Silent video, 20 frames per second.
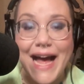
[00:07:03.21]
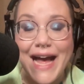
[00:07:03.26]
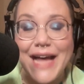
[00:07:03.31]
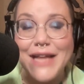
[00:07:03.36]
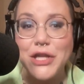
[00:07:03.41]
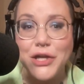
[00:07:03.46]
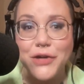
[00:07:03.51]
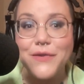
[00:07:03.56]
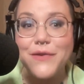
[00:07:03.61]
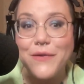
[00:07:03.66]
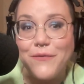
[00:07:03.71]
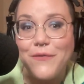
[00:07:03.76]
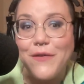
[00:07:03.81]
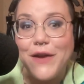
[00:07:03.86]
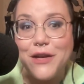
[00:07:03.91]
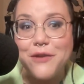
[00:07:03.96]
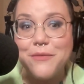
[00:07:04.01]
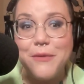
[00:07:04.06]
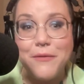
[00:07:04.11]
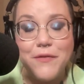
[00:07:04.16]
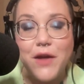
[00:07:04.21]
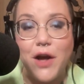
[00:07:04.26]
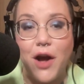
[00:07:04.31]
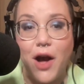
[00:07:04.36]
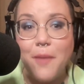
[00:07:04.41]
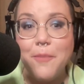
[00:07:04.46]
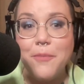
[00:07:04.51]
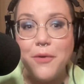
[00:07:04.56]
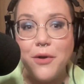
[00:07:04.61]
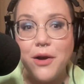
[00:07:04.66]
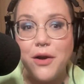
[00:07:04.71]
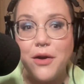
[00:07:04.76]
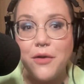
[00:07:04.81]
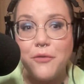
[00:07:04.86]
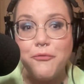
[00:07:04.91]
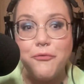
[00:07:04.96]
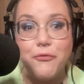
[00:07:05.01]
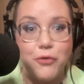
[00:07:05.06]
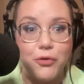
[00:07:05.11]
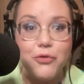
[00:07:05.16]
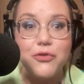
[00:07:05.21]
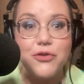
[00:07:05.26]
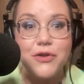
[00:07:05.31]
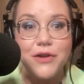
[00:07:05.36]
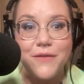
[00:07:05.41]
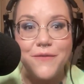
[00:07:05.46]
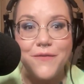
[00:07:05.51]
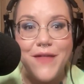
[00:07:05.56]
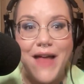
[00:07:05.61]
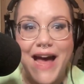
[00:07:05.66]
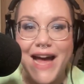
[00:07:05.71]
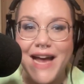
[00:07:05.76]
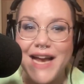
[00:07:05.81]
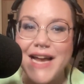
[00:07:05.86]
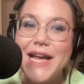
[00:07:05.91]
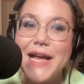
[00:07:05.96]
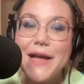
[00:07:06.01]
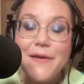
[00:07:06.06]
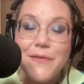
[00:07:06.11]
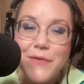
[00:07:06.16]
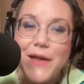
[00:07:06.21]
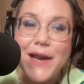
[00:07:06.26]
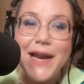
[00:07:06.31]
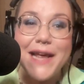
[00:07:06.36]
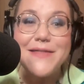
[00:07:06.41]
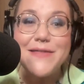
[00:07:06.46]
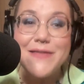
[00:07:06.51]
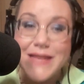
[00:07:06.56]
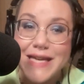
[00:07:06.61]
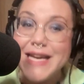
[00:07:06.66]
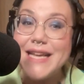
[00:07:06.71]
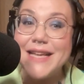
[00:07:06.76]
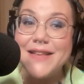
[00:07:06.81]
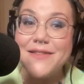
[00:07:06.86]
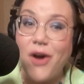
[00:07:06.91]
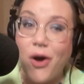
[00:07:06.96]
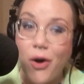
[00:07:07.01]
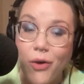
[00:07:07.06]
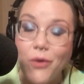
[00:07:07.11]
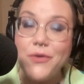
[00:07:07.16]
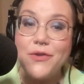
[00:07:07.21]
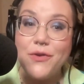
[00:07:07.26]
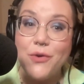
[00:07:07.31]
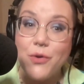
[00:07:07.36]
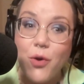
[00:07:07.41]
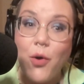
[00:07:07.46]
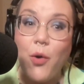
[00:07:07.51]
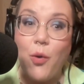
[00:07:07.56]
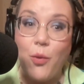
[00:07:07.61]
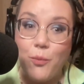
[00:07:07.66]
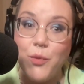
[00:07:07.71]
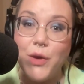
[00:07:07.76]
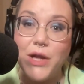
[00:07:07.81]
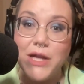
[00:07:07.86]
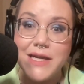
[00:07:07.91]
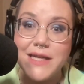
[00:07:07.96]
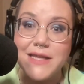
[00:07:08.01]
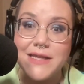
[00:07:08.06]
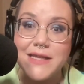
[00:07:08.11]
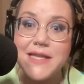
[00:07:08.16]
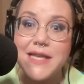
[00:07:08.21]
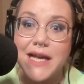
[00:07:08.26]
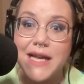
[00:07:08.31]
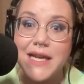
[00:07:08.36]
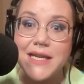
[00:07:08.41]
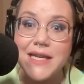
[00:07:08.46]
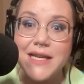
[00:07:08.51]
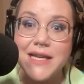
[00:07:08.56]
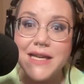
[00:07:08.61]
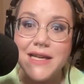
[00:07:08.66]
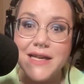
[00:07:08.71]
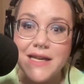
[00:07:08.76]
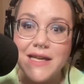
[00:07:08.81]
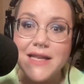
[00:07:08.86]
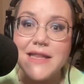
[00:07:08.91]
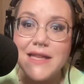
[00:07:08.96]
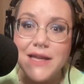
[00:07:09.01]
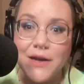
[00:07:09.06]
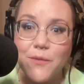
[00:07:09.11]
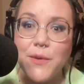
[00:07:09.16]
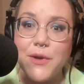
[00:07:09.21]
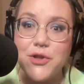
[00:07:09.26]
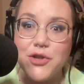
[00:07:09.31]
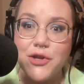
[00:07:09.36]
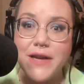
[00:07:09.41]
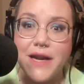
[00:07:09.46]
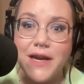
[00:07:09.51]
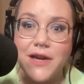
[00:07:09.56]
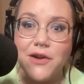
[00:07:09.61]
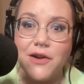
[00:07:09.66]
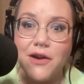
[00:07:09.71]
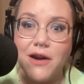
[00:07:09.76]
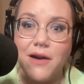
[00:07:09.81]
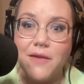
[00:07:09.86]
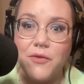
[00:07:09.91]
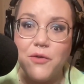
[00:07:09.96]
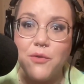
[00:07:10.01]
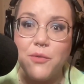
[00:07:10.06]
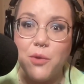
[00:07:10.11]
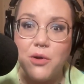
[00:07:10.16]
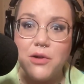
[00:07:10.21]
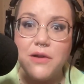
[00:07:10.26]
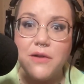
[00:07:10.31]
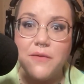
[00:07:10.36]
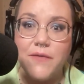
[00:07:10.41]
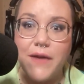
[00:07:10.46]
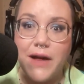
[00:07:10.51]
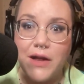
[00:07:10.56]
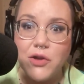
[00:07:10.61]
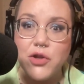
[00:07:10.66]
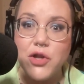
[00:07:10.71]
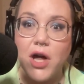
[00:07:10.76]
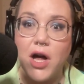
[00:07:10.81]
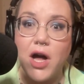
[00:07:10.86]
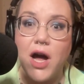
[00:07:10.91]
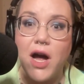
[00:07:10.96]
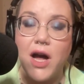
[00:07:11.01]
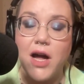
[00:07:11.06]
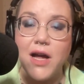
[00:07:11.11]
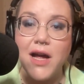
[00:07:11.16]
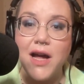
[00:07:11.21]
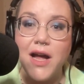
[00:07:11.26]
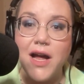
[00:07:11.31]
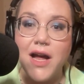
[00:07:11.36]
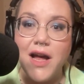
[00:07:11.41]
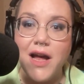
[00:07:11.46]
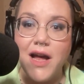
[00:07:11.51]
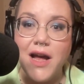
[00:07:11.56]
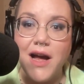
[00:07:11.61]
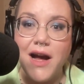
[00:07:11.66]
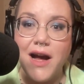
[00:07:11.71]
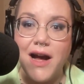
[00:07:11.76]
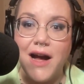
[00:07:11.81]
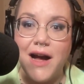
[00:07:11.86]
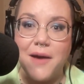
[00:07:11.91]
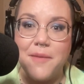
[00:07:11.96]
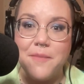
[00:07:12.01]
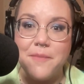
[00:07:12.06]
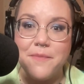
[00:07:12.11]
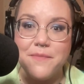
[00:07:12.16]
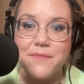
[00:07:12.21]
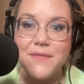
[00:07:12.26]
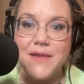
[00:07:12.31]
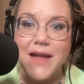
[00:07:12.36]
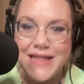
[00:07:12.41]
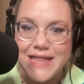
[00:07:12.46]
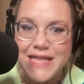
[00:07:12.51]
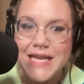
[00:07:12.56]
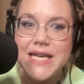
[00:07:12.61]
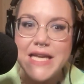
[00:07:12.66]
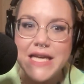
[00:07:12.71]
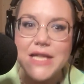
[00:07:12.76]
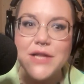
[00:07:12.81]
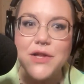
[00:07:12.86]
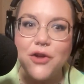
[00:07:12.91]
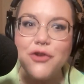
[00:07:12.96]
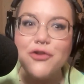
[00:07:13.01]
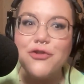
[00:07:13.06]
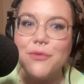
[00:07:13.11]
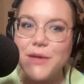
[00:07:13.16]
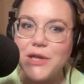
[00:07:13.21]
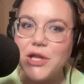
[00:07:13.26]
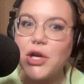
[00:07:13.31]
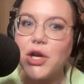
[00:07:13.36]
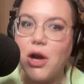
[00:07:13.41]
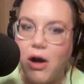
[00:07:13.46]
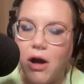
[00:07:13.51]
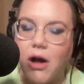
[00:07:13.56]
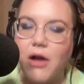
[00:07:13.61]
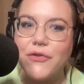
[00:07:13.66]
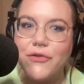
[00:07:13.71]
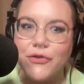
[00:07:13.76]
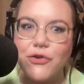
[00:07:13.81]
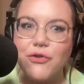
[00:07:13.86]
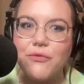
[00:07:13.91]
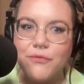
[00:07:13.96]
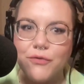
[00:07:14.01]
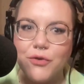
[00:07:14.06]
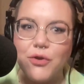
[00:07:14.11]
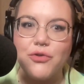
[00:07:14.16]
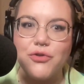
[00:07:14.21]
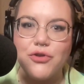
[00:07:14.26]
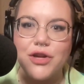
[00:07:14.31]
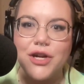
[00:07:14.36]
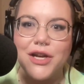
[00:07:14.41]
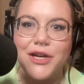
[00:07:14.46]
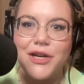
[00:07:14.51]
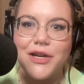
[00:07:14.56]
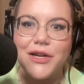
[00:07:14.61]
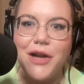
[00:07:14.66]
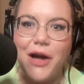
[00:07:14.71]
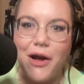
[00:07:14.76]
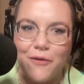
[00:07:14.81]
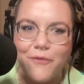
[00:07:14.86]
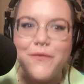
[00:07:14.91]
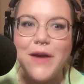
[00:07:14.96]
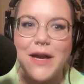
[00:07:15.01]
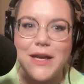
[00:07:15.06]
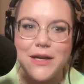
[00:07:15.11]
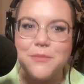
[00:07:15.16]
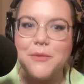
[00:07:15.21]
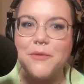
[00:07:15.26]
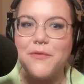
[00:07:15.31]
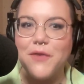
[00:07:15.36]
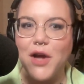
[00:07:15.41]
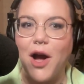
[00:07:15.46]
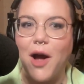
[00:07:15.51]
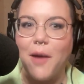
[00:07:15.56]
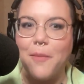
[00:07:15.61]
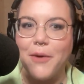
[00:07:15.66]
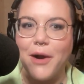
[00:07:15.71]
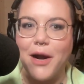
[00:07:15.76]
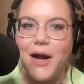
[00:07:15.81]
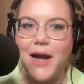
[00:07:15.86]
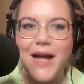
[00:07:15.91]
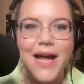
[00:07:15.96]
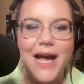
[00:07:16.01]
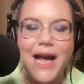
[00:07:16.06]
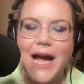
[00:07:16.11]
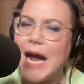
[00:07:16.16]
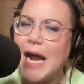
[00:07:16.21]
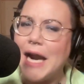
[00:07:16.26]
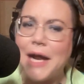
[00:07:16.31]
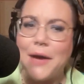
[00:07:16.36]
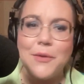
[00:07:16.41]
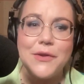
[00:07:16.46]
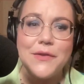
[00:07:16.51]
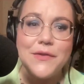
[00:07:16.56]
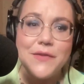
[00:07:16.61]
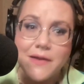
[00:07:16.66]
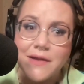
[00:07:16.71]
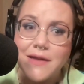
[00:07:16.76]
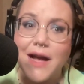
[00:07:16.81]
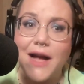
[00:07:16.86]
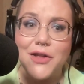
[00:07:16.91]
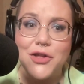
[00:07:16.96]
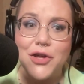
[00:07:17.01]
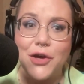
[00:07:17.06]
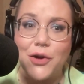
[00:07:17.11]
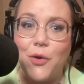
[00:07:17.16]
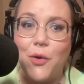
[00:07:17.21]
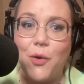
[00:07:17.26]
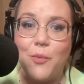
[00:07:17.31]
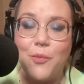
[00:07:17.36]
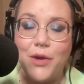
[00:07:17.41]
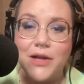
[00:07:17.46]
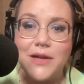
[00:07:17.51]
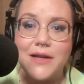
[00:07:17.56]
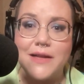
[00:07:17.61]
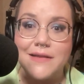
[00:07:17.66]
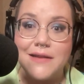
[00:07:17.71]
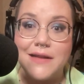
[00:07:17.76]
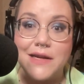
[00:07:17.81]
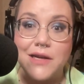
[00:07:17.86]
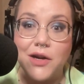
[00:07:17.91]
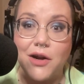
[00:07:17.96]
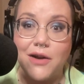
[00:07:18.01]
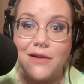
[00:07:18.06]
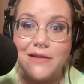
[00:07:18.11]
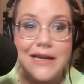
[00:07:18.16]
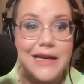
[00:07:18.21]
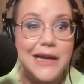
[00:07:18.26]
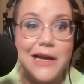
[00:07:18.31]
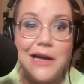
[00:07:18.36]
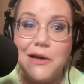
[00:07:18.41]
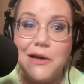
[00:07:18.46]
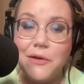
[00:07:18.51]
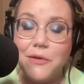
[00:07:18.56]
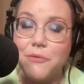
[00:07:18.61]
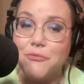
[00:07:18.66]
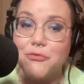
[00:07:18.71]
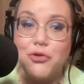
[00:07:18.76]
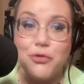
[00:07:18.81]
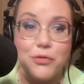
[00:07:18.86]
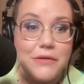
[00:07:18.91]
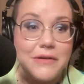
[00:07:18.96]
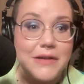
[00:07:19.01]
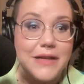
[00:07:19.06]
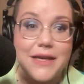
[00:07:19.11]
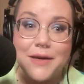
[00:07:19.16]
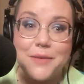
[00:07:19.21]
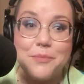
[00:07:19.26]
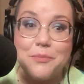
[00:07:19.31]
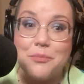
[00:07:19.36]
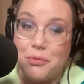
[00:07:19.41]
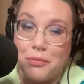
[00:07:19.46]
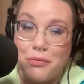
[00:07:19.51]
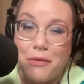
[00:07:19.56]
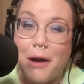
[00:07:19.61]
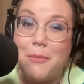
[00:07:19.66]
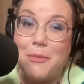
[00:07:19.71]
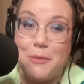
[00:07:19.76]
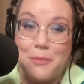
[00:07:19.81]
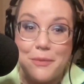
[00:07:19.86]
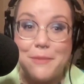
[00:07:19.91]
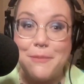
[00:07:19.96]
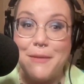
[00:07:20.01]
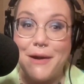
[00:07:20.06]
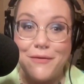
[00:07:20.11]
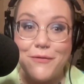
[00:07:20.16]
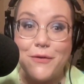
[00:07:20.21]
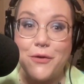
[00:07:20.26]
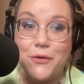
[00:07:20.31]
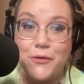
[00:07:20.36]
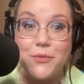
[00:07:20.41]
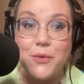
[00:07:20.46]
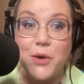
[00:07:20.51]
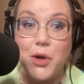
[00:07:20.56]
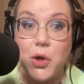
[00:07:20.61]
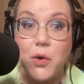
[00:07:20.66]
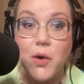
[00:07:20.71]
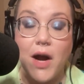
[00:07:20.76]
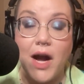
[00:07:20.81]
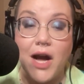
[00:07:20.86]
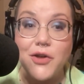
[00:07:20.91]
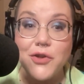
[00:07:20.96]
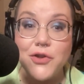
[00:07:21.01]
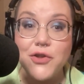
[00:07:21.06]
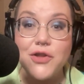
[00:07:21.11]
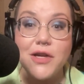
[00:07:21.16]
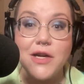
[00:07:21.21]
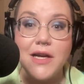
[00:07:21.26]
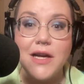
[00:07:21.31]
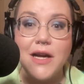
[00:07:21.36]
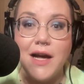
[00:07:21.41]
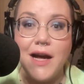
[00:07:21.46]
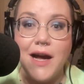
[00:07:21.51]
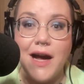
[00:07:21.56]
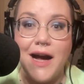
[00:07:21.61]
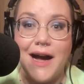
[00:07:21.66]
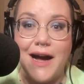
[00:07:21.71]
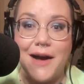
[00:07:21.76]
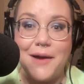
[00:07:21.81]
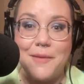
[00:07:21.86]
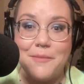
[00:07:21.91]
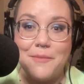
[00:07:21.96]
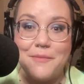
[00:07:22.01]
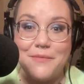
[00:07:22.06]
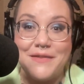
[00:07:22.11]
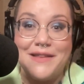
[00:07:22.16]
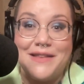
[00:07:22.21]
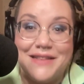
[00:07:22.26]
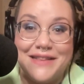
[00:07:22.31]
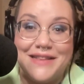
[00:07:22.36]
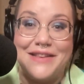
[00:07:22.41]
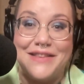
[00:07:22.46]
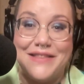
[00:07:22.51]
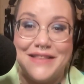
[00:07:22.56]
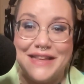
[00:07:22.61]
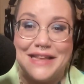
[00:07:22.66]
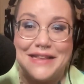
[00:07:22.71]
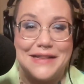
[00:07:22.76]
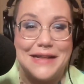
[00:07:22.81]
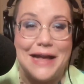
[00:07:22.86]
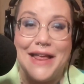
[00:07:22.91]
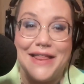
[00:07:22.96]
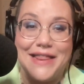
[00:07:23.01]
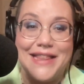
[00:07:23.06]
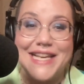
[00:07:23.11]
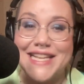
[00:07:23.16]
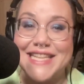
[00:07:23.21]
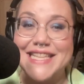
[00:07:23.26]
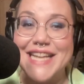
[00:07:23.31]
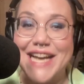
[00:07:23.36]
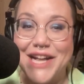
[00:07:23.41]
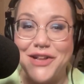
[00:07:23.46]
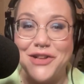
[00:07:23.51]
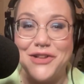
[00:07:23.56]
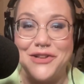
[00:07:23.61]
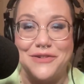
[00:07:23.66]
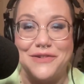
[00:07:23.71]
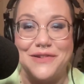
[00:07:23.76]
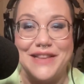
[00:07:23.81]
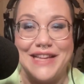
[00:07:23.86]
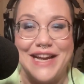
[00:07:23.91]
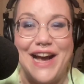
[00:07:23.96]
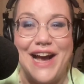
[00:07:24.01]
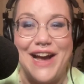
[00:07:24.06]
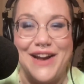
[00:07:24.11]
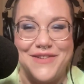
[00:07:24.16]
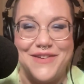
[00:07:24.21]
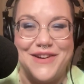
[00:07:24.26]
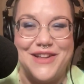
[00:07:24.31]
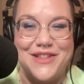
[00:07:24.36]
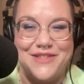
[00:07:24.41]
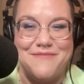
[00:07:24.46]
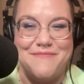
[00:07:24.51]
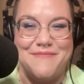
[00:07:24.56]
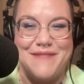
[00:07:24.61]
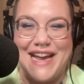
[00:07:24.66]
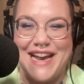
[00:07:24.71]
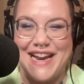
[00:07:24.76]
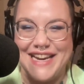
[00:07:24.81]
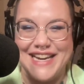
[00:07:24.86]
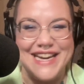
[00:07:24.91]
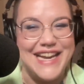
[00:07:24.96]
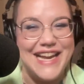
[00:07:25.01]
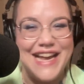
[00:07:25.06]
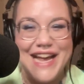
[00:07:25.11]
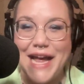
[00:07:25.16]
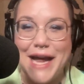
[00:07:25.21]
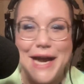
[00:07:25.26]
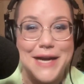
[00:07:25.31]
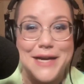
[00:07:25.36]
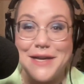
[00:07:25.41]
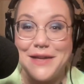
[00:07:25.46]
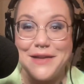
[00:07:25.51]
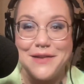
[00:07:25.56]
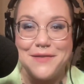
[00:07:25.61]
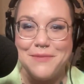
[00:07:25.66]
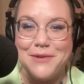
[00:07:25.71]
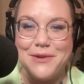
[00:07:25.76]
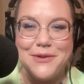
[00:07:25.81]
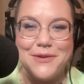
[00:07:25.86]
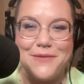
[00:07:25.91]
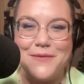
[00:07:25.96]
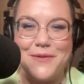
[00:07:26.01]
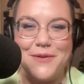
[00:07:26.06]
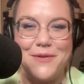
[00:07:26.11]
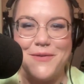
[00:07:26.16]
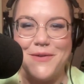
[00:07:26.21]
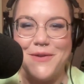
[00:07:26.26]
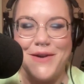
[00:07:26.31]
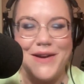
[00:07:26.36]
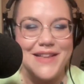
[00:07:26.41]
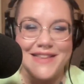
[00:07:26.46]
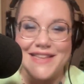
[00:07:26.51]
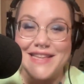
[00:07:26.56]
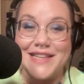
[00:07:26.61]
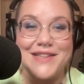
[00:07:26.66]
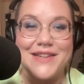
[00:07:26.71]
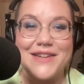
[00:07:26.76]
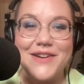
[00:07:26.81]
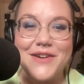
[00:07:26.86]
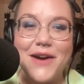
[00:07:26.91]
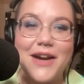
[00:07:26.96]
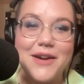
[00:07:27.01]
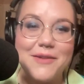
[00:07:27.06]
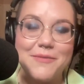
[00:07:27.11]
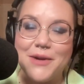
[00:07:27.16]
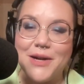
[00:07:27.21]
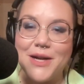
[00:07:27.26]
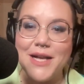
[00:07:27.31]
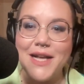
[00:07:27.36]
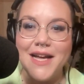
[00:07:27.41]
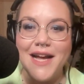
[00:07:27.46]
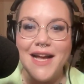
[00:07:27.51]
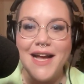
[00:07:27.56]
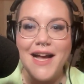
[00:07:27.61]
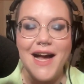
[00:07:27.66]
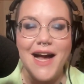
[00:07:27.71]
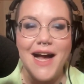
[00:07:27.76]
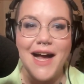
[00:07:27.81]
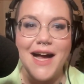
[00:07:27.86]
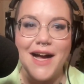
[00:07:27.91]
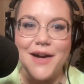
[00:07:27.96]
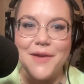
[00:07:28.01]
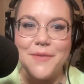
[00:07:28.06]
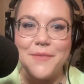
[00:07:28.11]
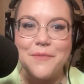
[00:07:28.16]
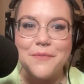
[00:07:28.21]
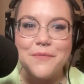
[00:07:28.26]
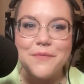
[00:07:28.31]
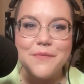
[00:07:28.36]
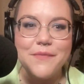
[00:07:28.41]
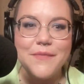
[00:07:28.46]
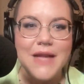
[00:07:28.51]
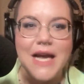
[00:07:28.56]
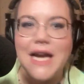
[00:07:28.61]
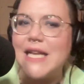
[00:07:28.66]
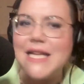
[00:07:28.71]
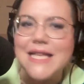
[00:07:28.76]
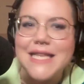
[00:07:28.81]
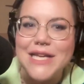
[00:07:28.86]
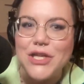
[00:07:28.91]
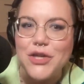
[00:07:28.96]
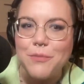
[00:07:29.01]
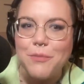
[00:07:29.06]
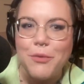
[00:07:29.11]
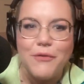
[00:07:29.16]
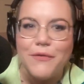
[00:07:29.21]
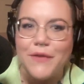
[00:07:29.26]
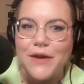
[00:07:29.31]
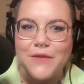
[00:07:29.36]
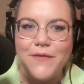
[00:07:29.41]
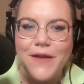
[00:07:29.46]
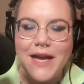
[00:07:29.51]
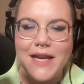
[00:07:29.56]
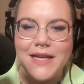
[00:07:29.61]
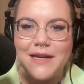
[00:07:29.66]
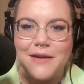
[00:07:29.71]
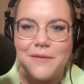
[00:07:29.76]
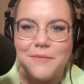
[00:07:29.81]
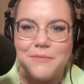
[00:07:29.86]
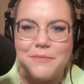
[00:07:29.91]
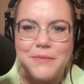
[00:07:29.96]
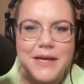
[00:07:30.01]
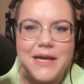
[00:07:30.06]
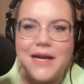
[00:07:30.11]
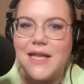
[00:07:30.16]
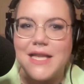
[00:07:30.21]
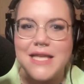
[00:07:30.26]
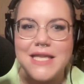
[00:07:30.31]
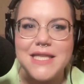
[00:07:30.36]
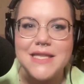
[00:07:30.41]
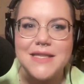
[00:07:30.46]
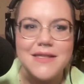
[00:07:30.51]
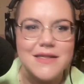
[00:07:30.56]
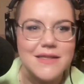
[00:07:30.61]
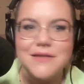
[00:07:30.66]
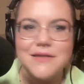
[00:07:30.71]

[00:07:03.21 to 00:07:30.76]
and there's a Phantom of the Opera version of that I think is also Colm Wilkinson, the originator of the role of Valjean. I think he's also in the concert version of Phantom of the Opera. And I was such a Colm Wilkinson girly. Truly, probably my first real crush. This elderly Irish man and his beautiful voice. He's incredible. And he's such a perfect Phantom because,